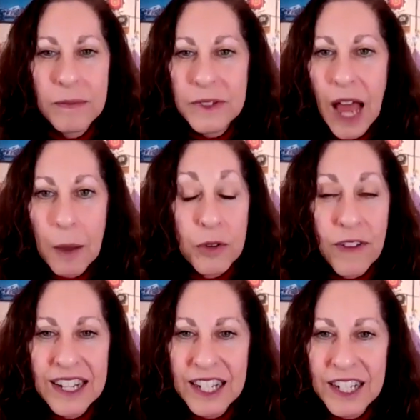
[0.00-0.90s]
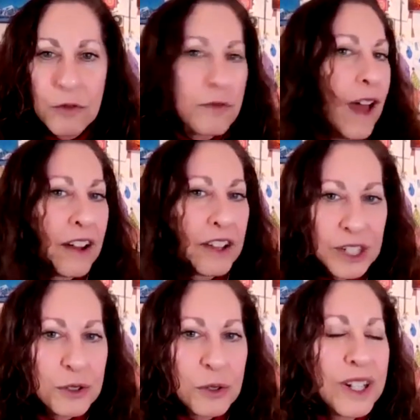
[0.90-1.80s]
not providing enough
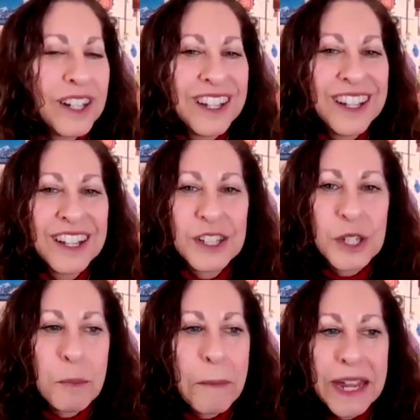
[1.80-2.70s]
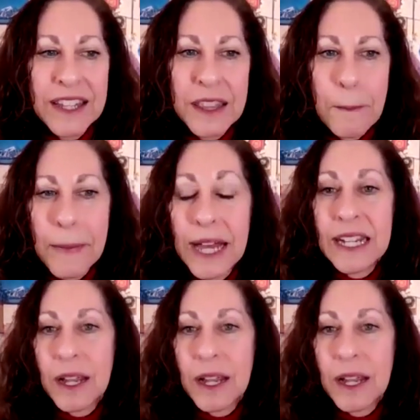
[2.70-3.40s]
value to make the money.